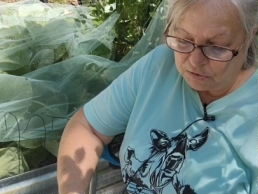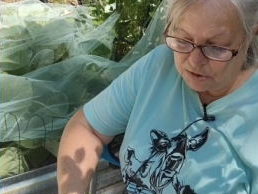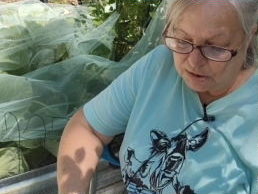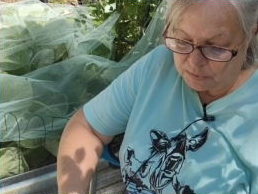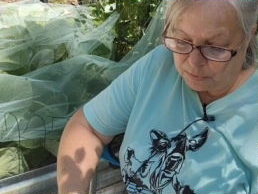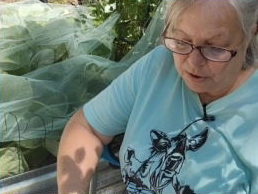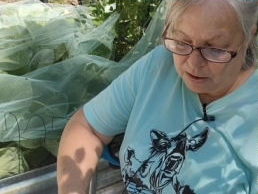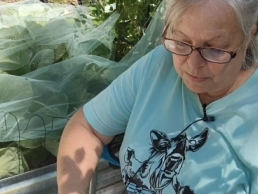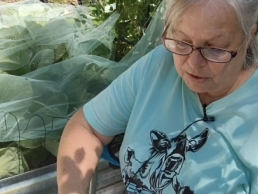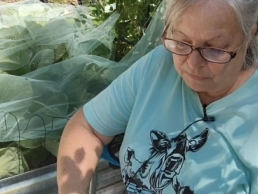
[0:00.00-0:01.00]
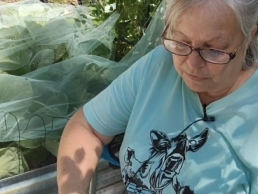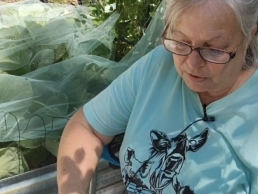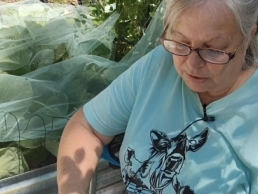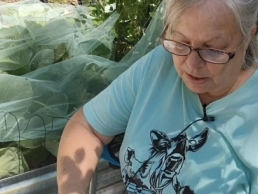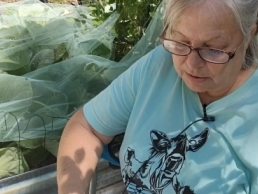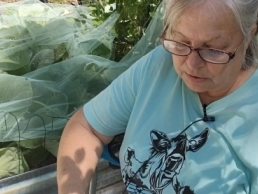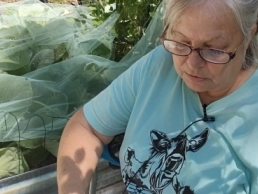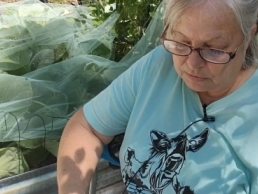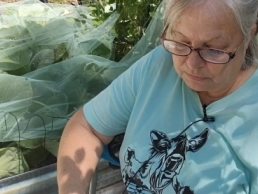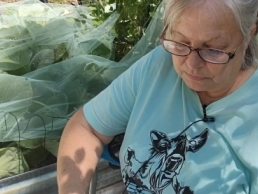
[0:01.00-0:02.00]
To use as a primary
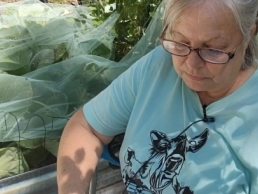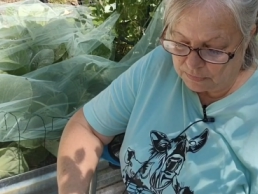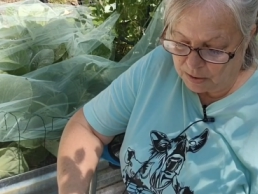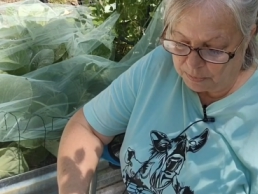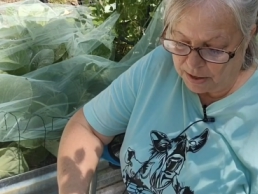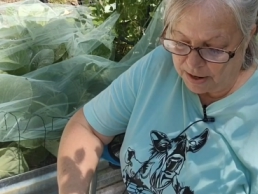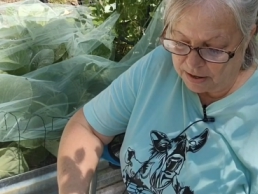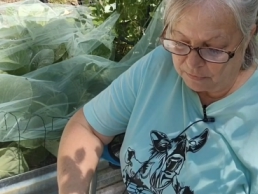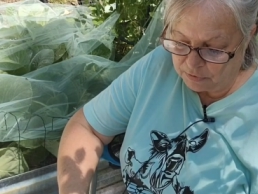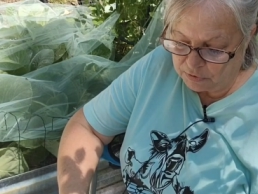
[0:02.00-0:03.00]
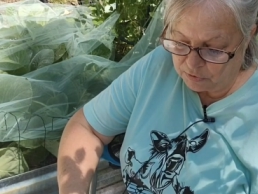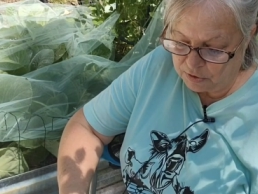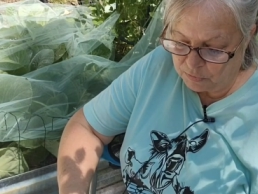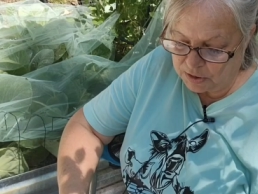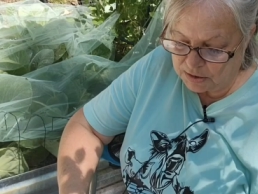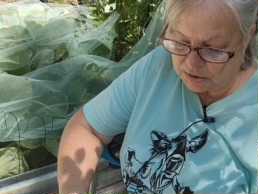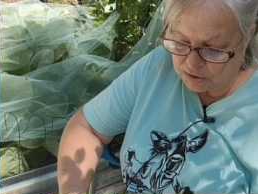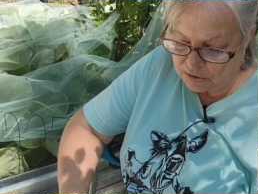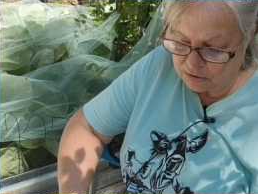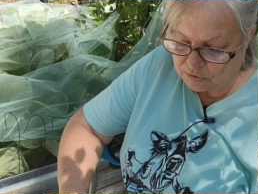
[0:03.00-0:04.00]
fertilizer, Apply every three
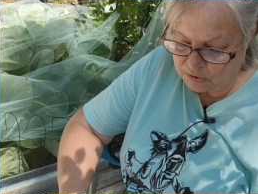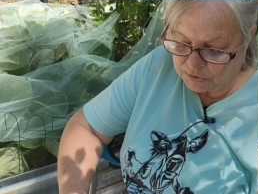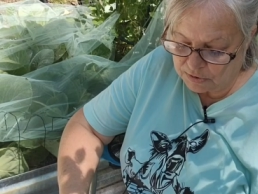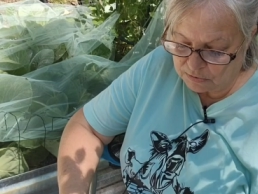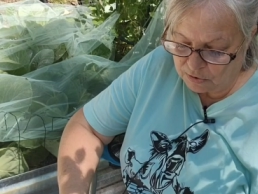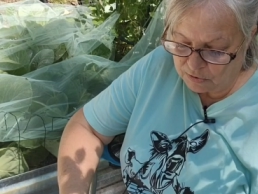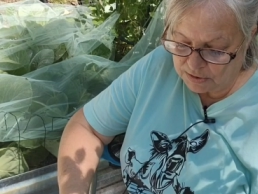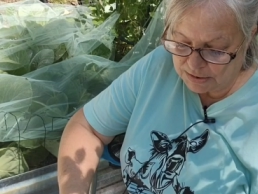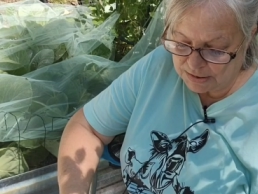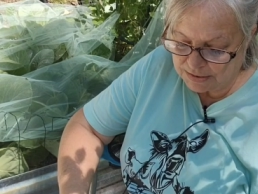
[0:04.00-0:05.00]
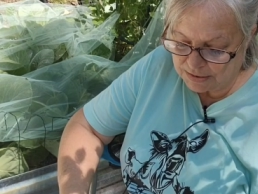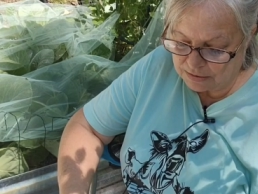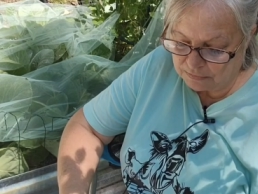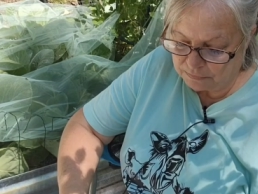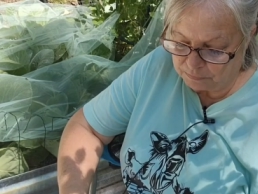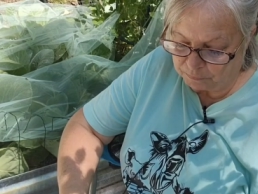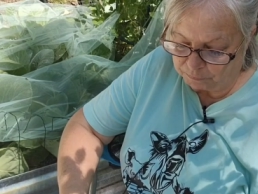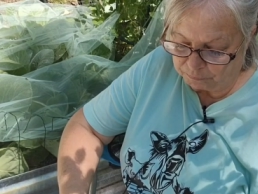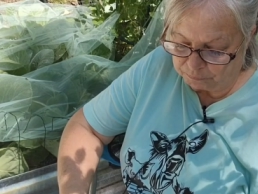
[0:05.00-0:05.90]
weeks during grow growing season.